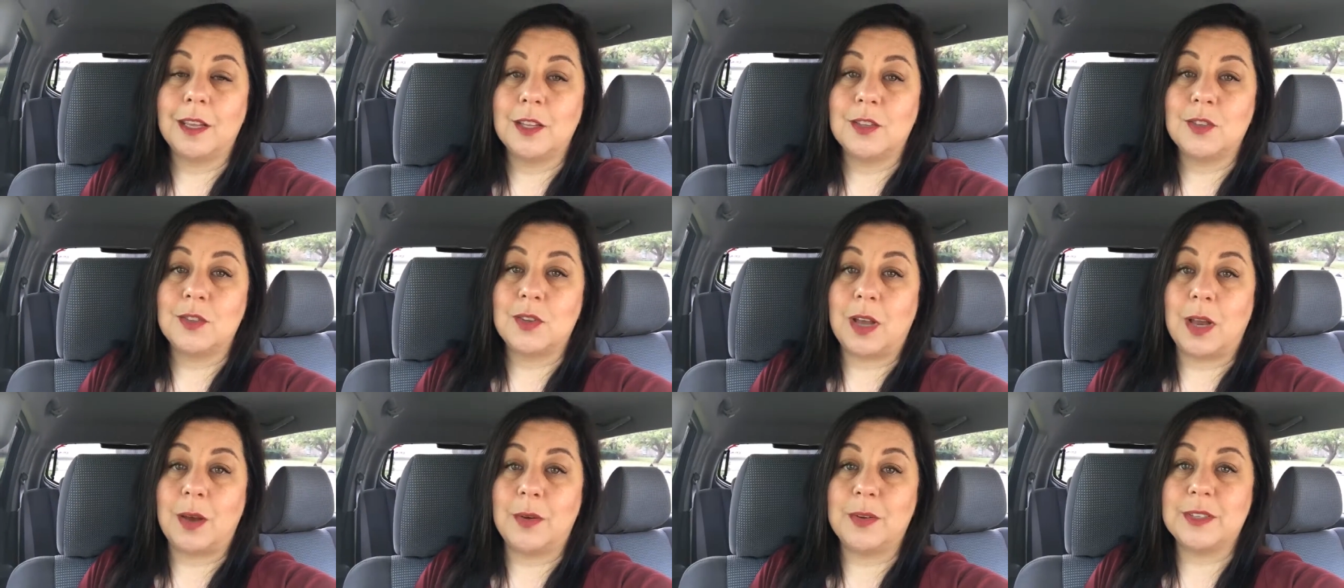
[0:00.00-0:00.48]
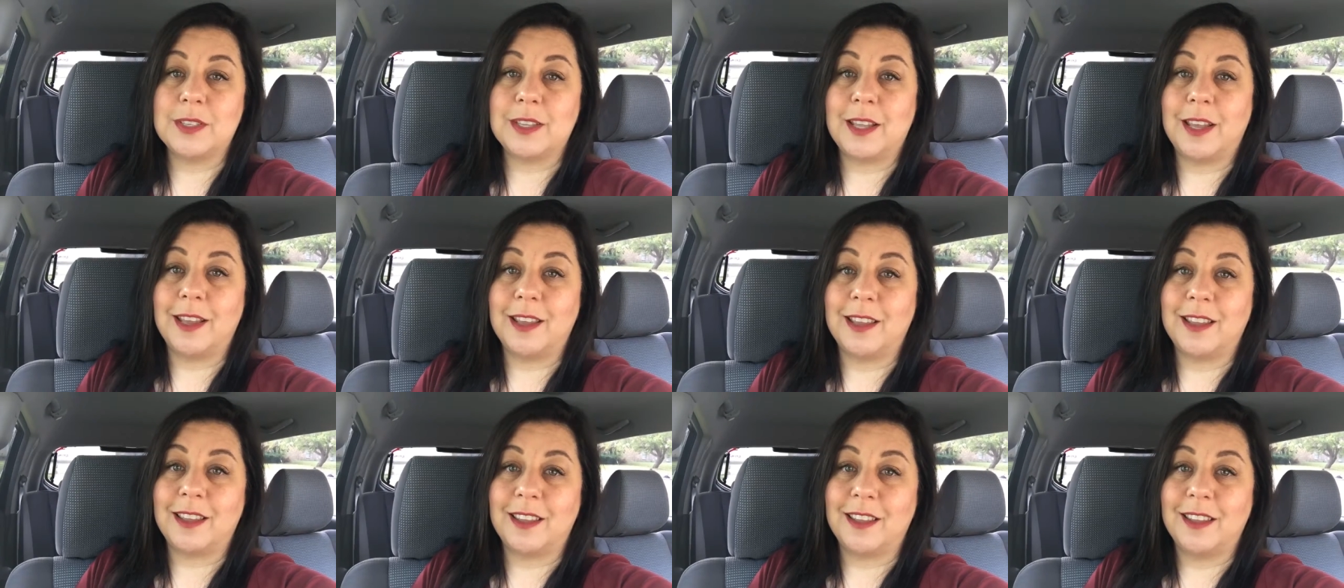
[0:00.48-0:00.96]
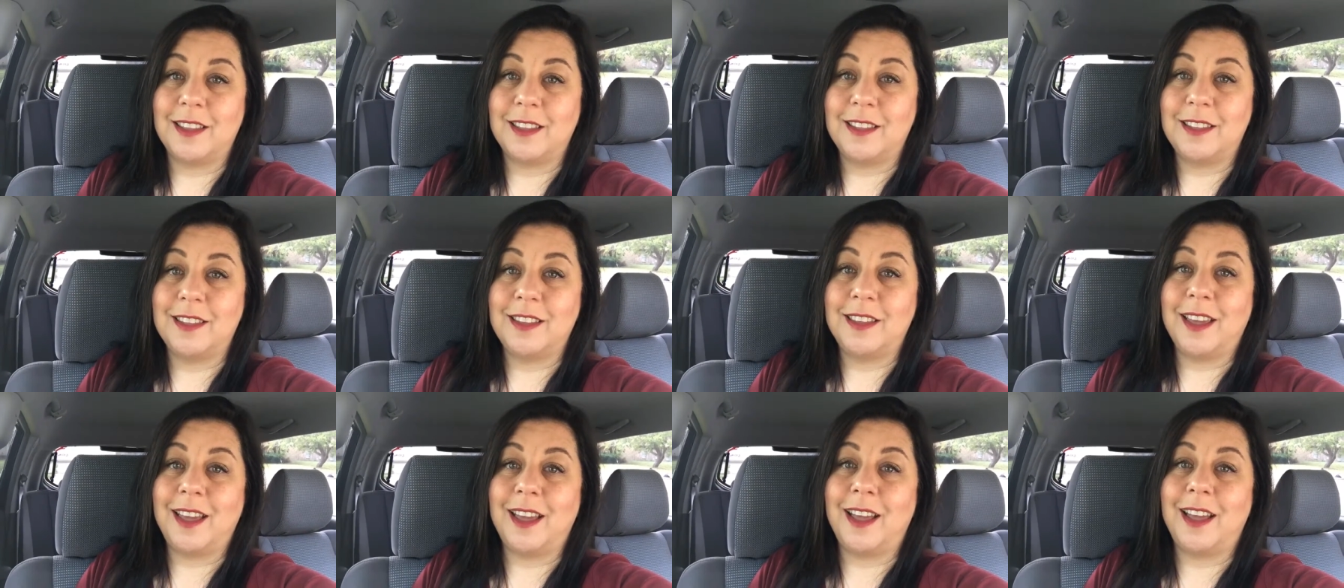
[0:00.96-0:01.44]
So I was like,
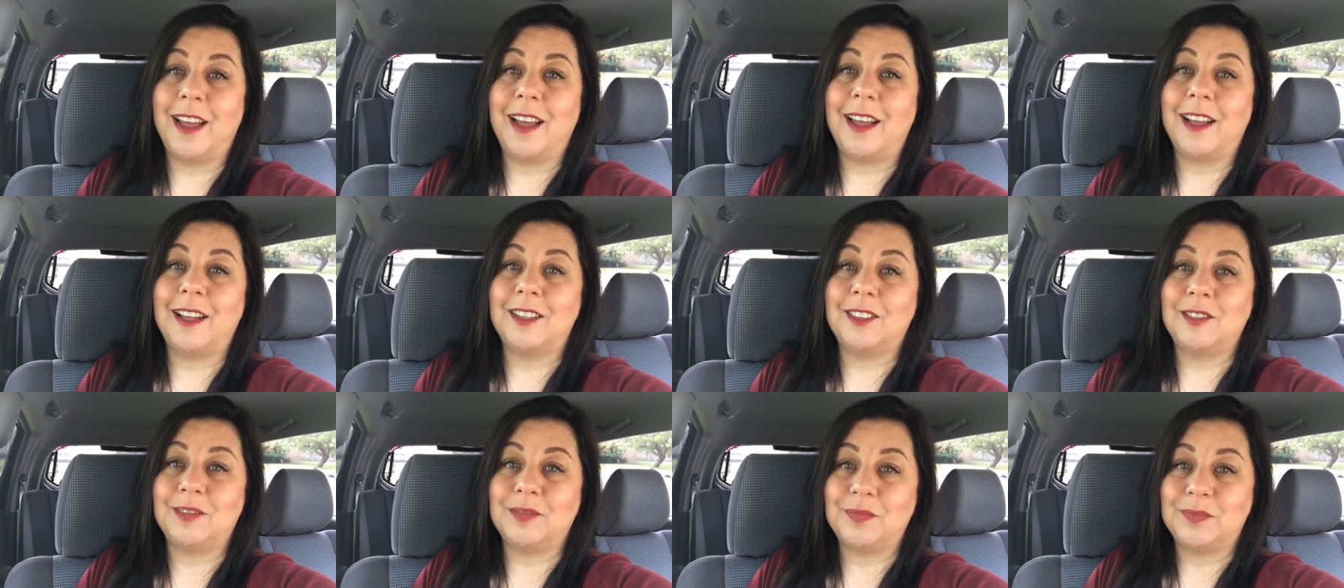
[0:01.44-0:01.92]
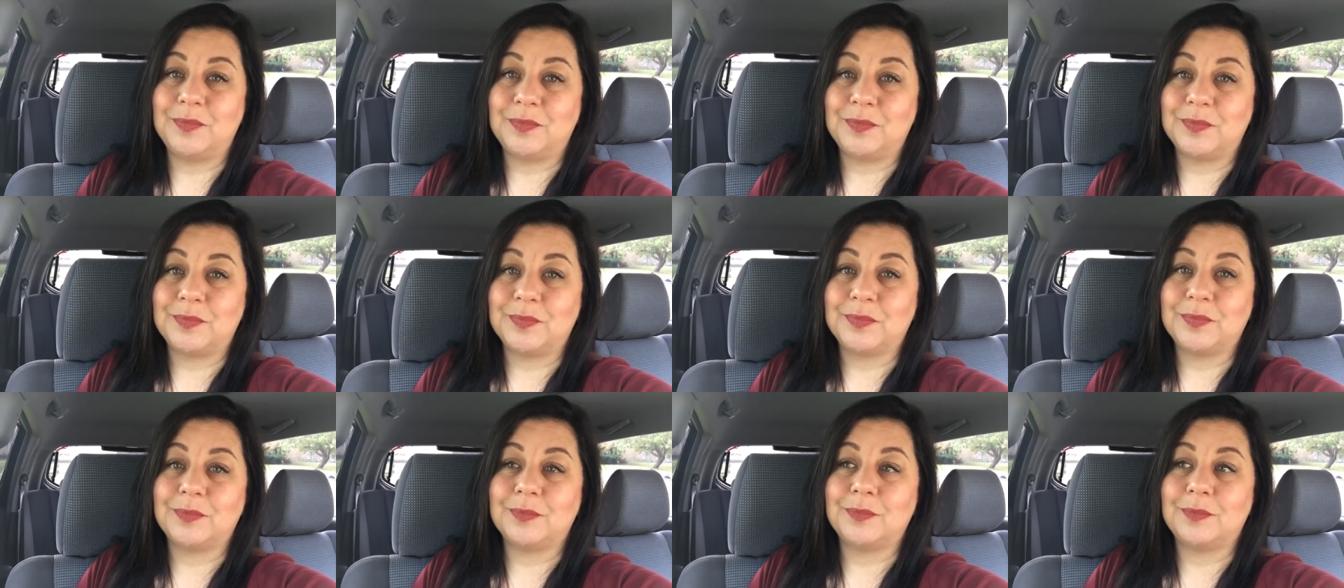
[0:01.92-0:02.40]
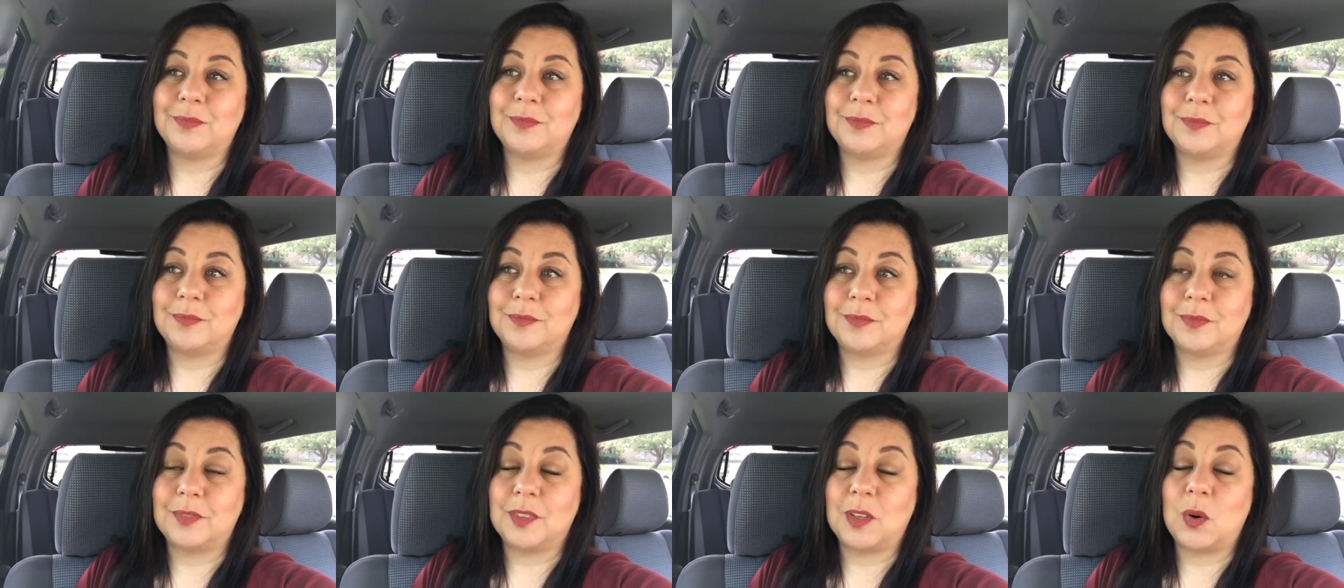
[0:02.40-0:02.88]
yeah,
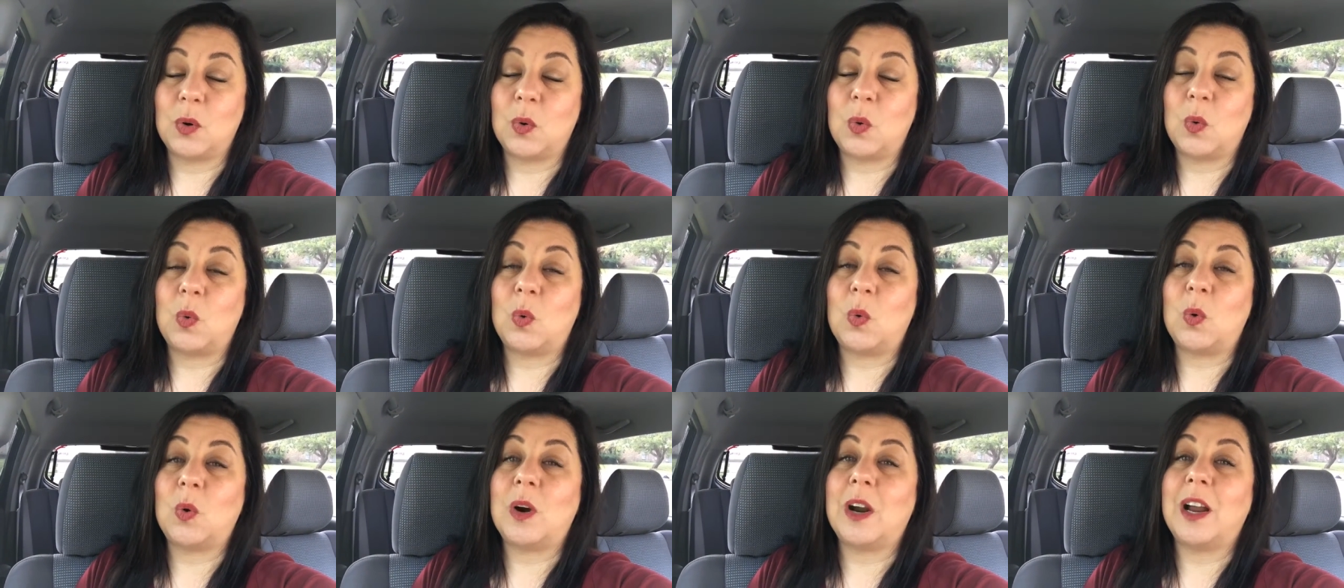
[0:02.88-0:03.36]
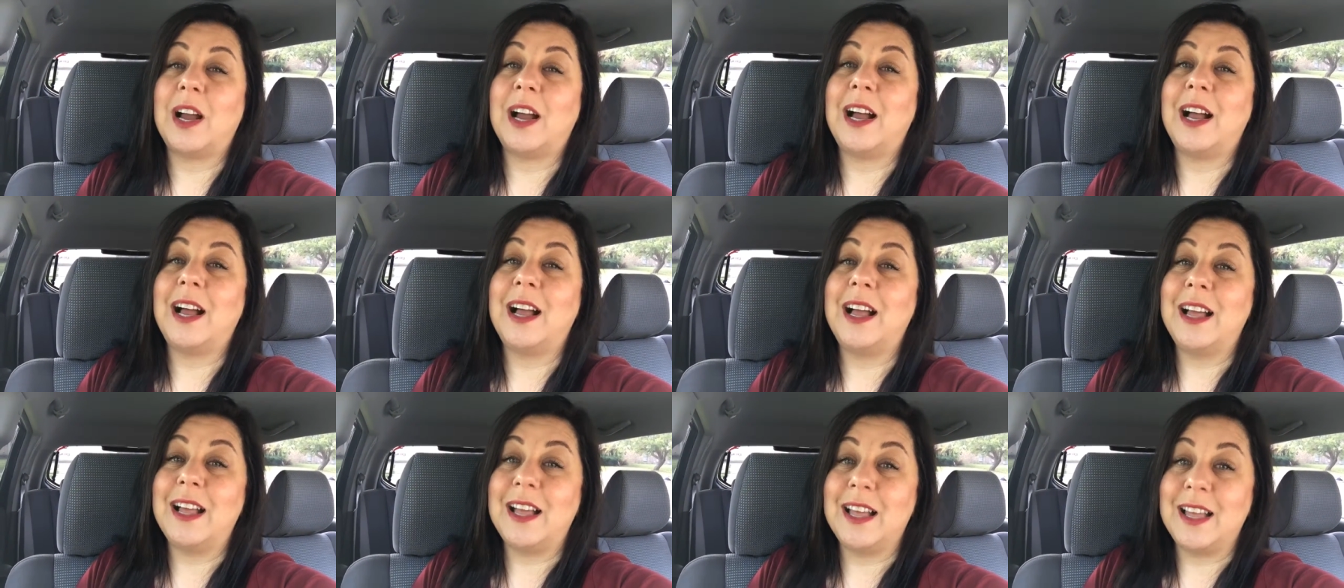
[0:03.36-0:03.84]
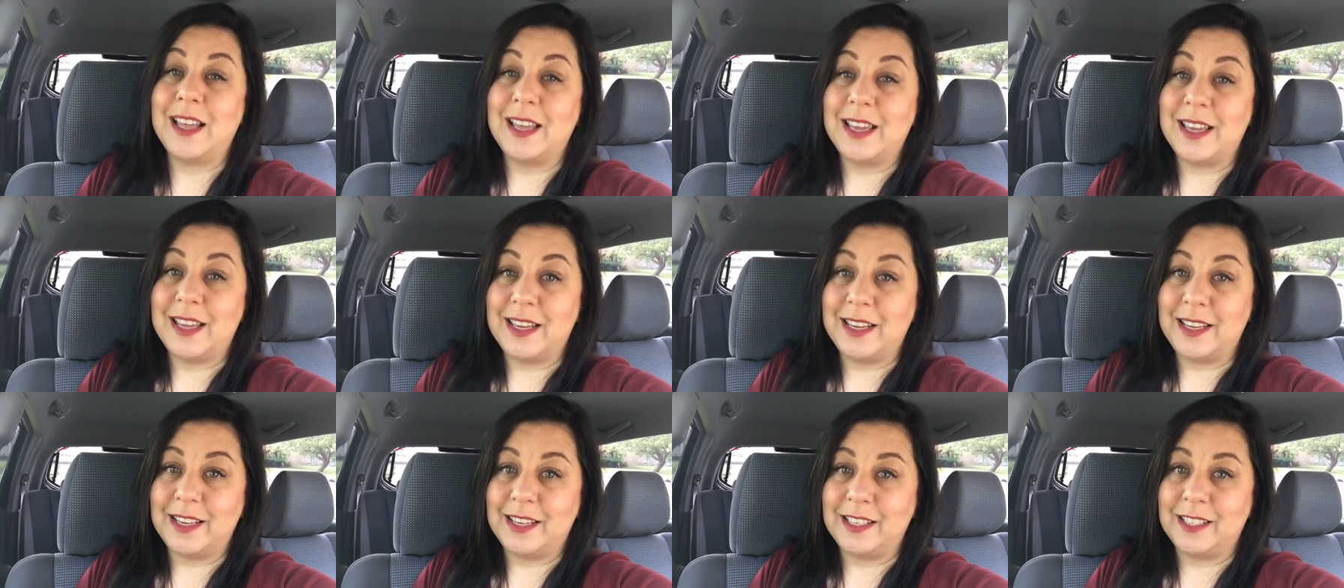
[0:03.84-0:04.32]

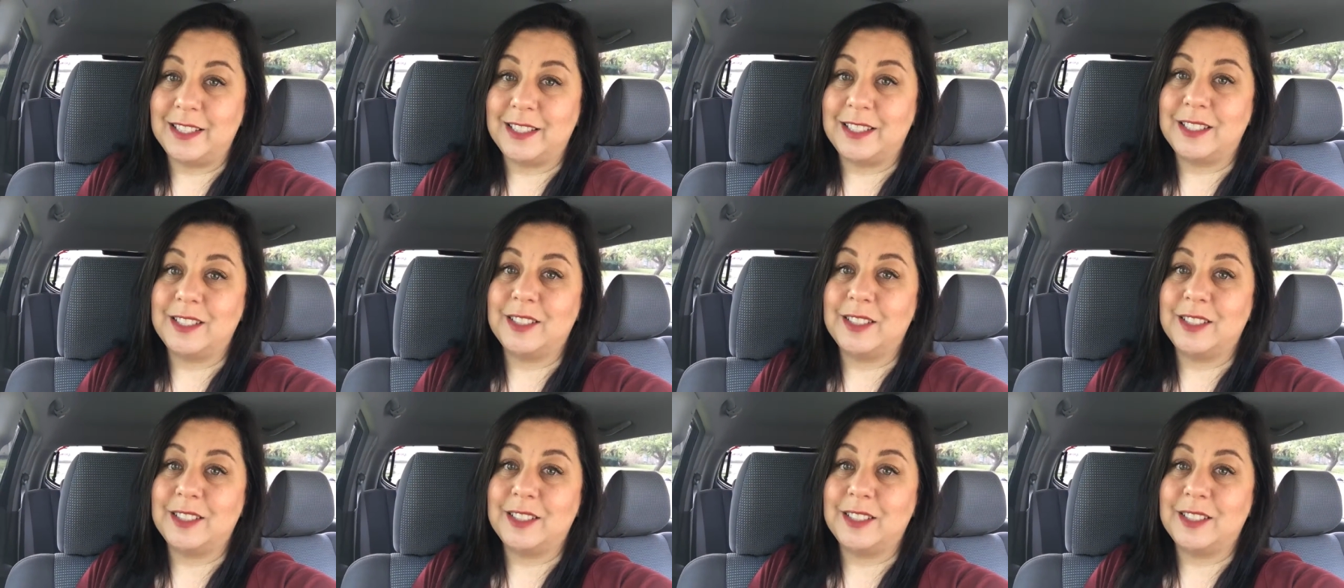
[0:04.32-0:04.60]
right.